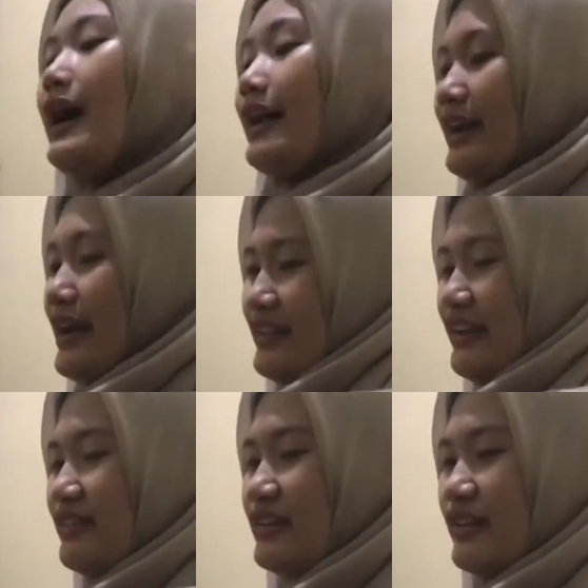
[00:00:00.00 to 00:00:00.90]
Nice
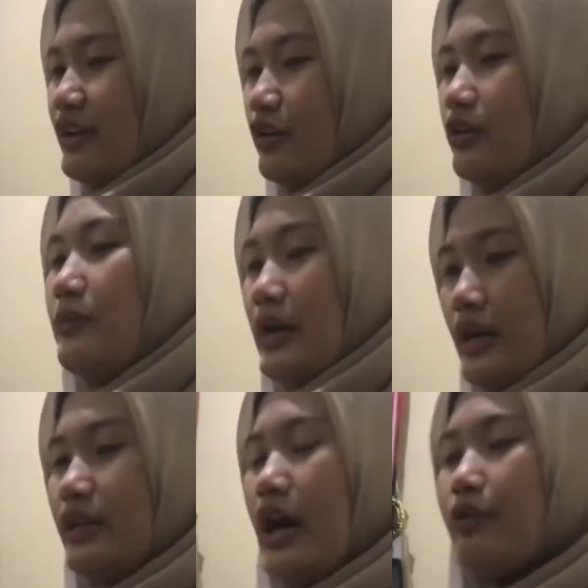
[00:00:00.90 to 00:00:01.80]
answer, Seno,
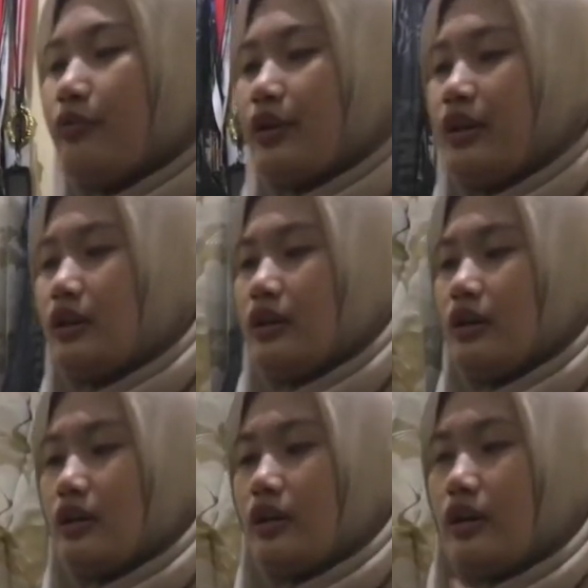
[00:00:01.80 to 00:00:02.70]
but I
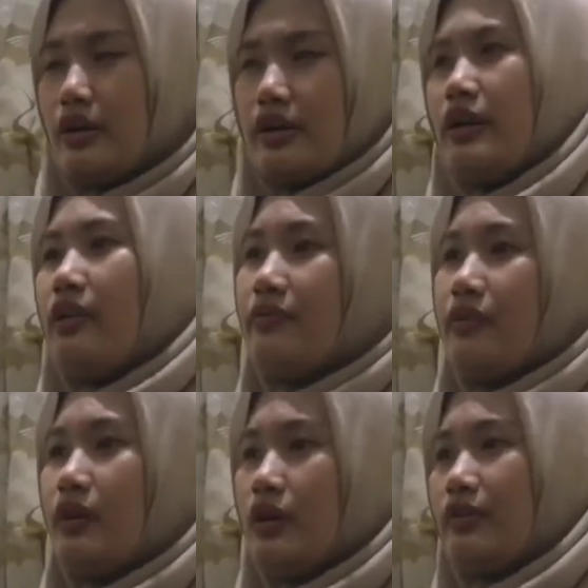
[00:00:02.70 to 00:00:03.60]
will give
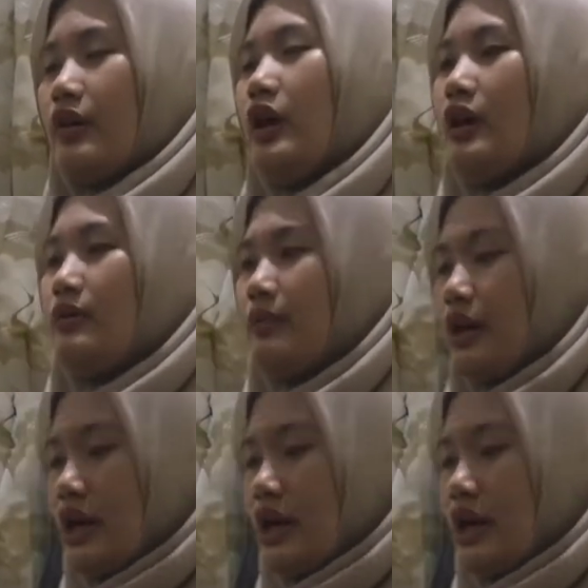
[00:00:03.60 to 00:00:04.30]
some